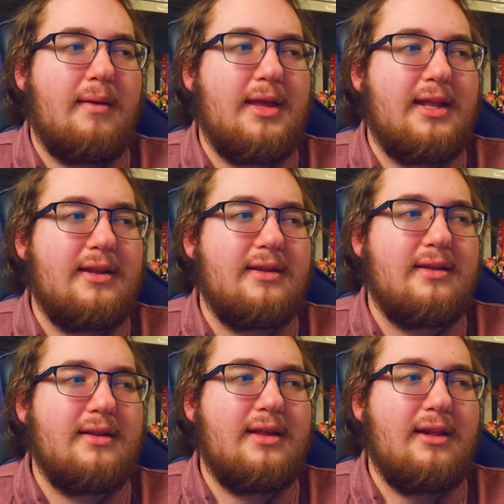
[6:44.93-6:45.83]
I mean,
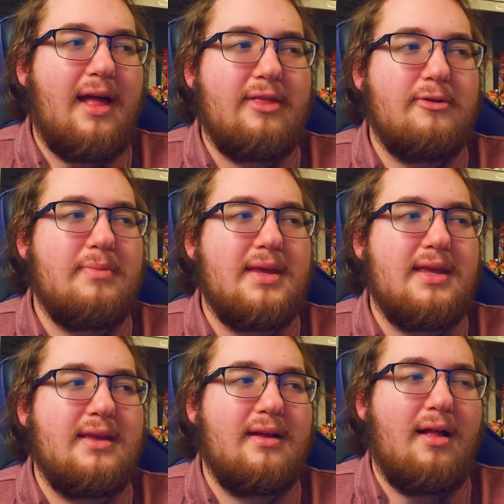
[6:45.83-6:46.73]
it'll either
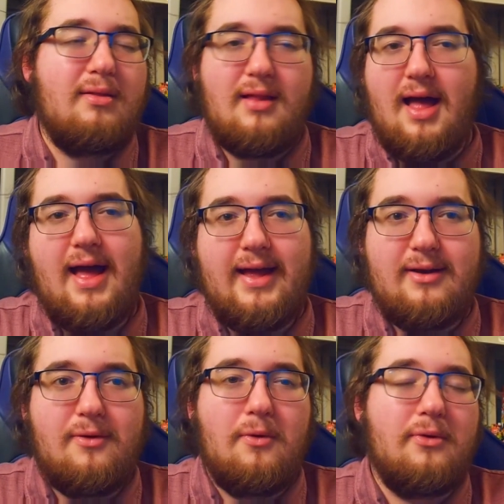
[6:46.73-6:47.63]
be a lot
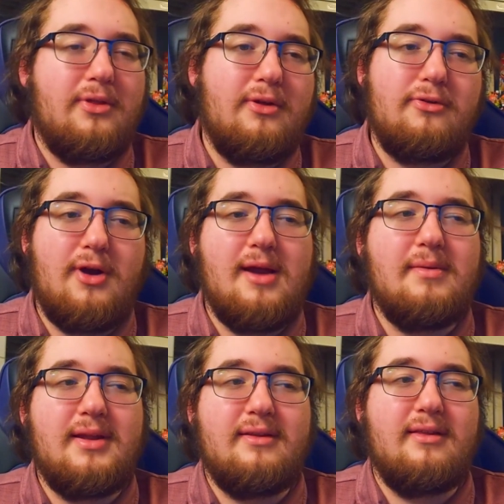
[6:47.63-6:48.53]
or they'll cram
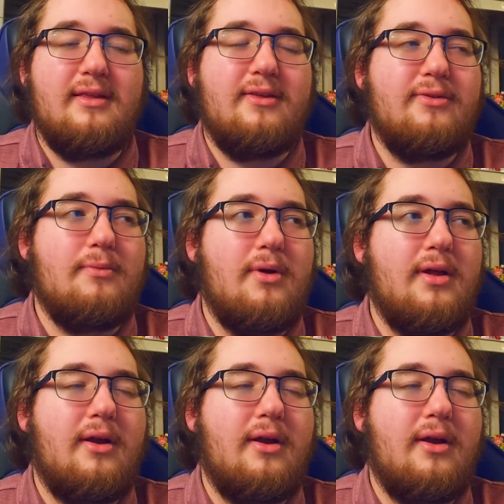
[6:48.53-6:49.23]
it into this one,